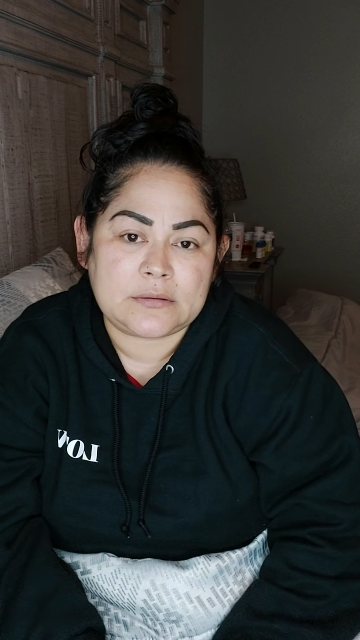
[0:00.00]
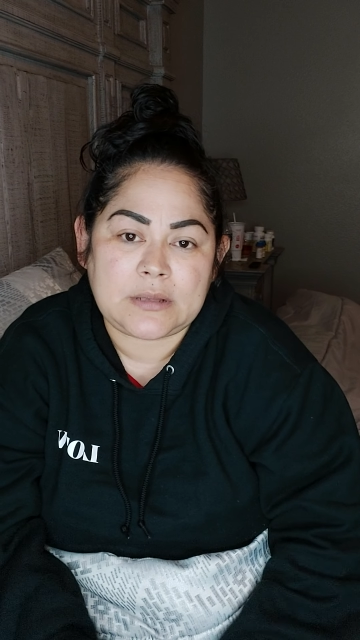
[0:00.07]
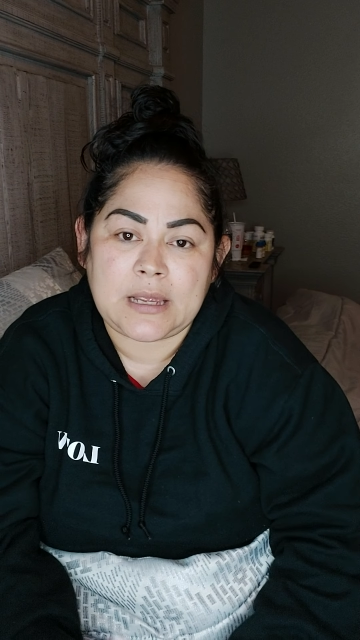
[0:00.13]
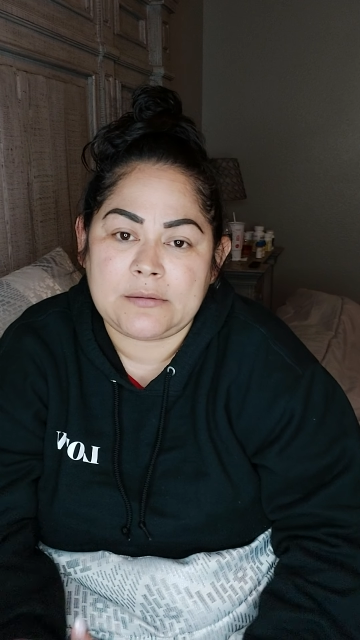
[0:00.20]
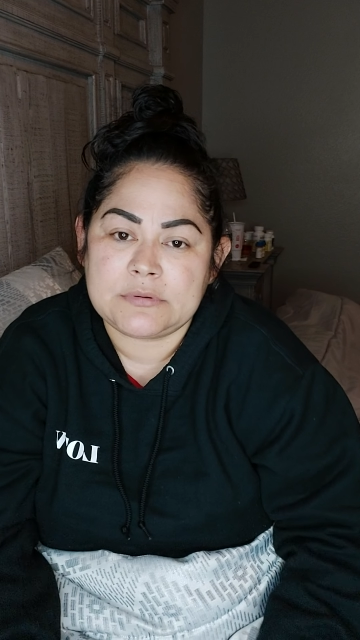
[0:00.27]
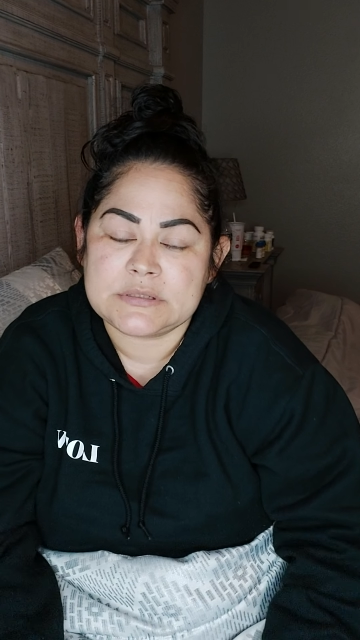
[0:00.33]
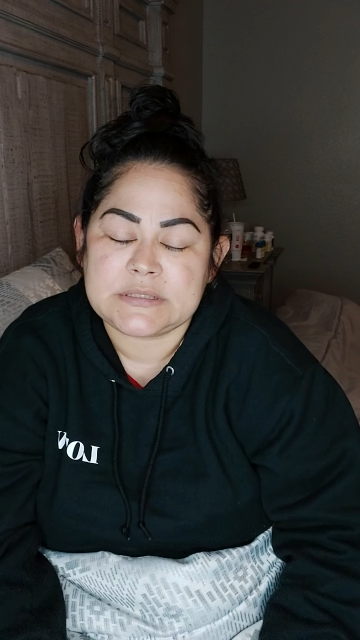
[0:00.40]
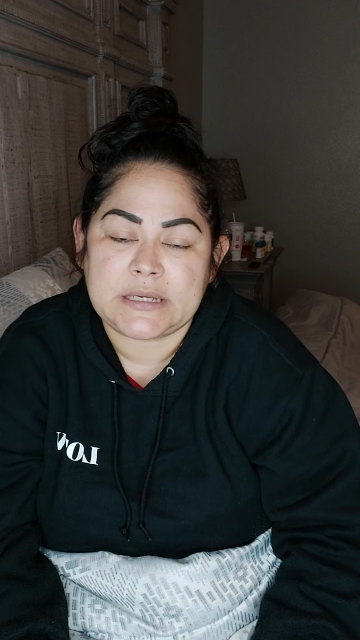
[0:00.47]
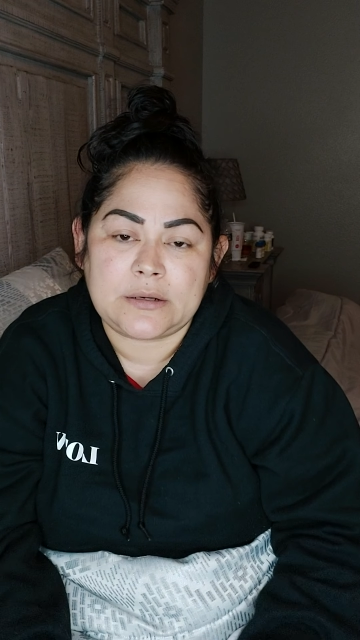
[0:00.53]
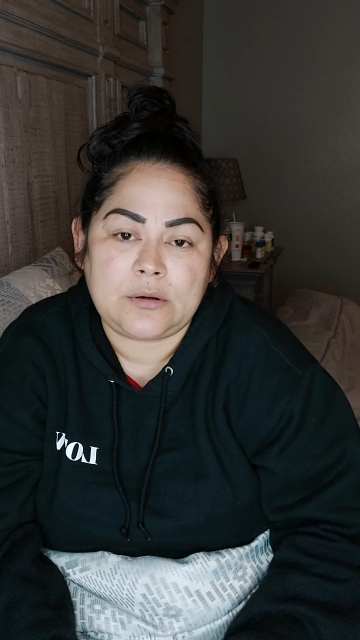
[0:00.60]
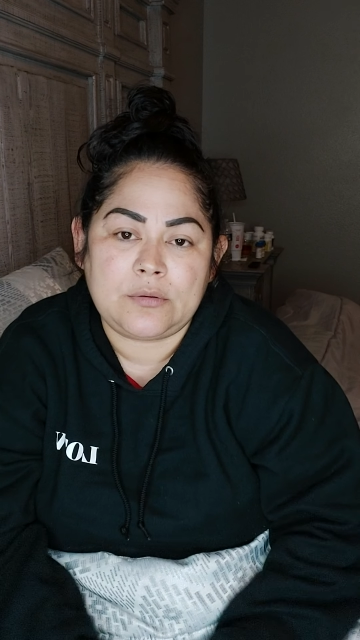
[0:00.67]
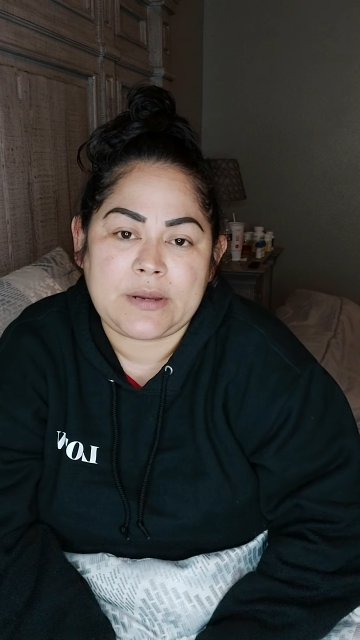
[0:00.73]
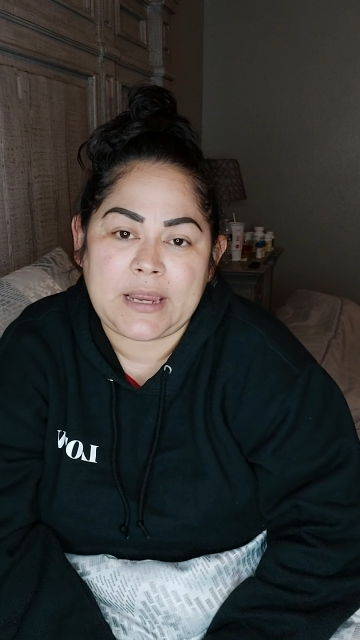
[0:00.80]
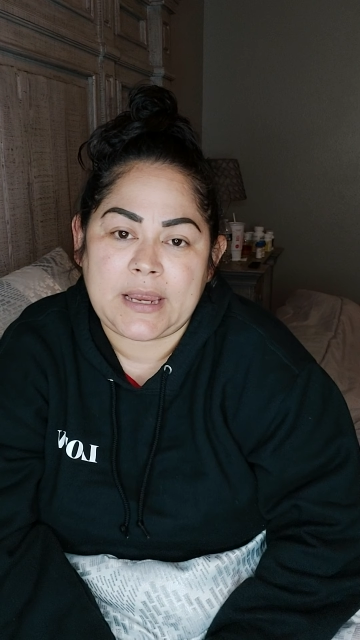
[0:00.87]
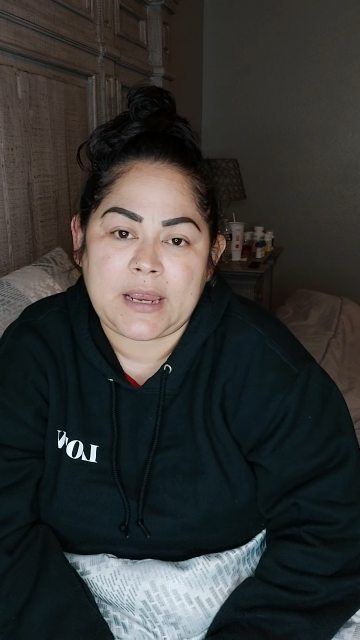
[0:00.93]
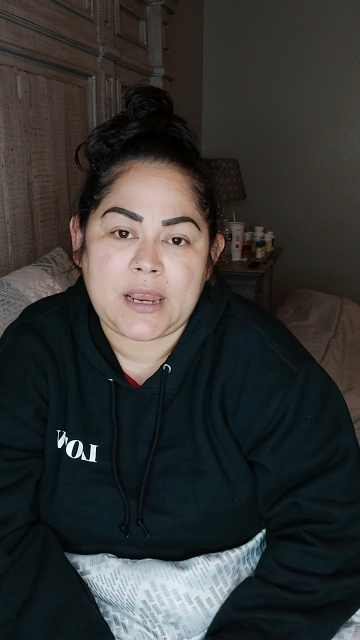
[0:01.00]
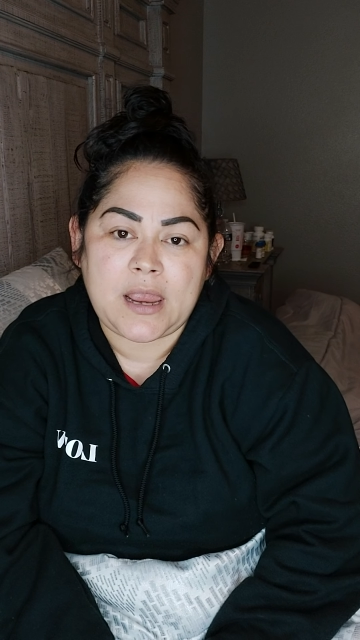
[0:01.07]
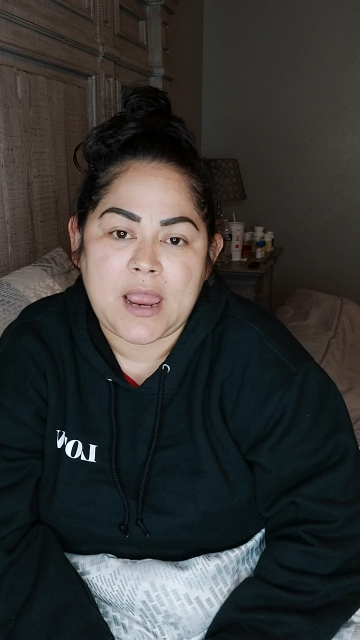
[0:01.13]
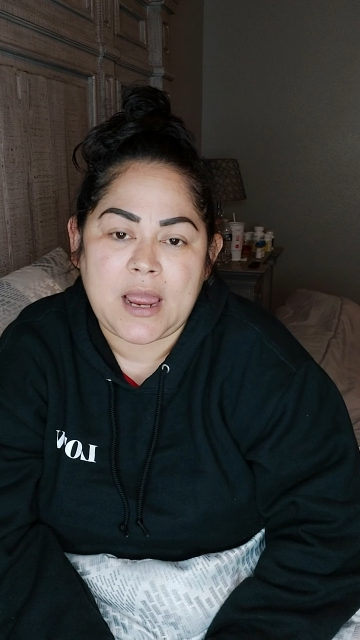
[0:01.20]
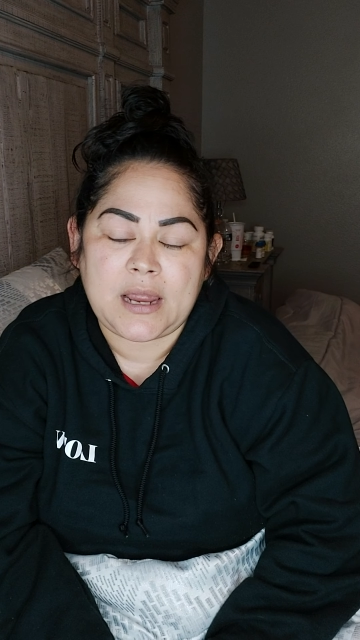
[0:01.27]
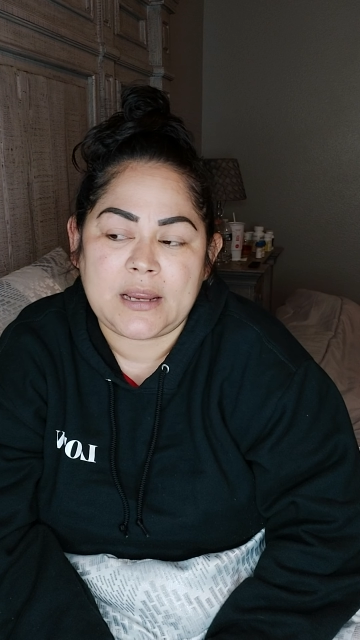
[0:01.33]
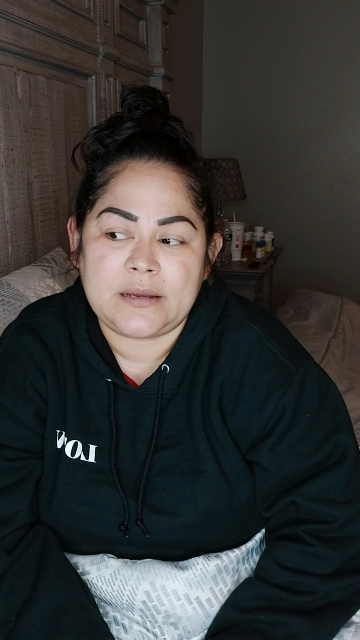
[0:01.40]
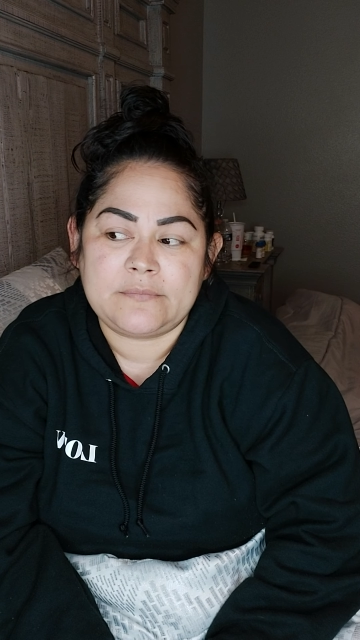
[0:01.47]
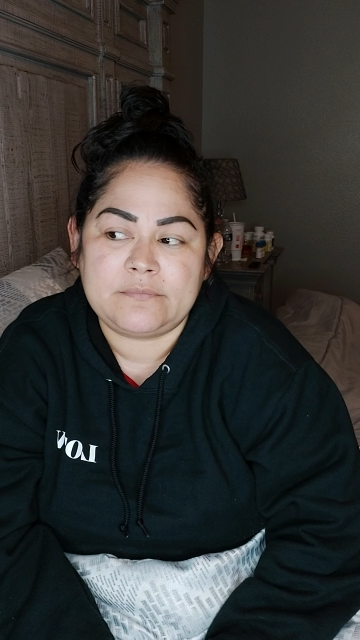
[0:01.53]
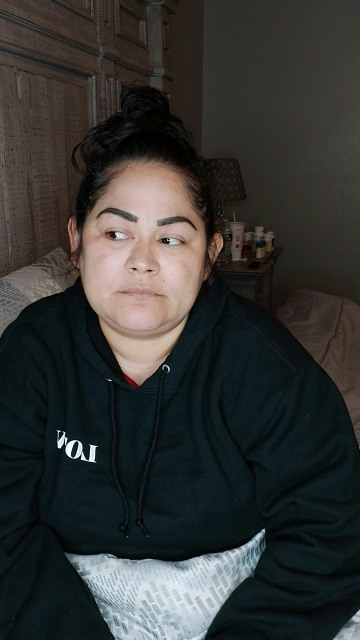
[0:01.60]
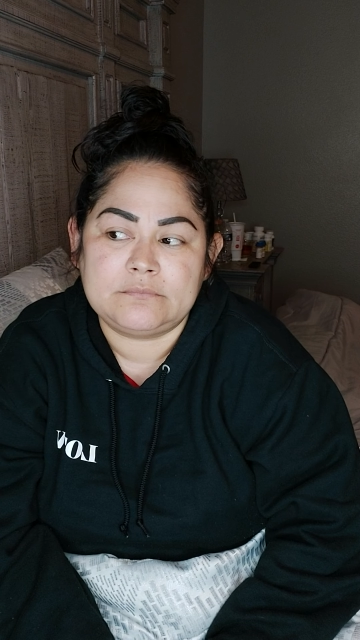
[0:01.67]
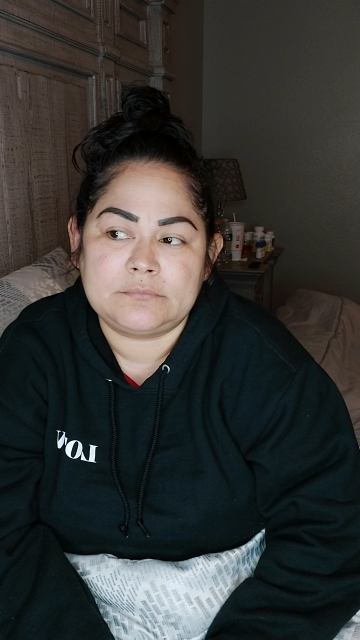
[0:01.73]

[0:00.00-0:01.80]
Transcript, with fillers: I was like, okay, I